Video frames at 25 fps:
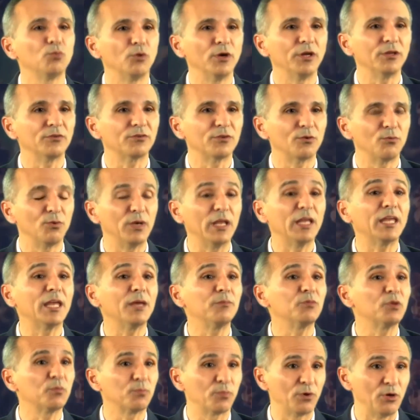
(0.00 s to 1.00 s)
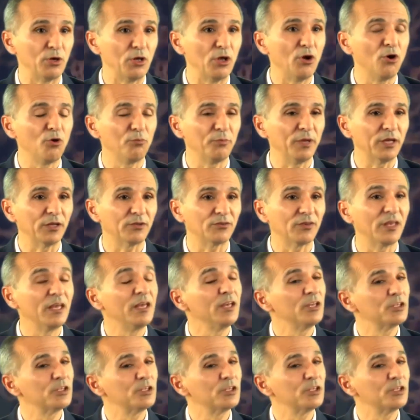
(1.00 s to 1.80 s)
risk when it came to proteomics,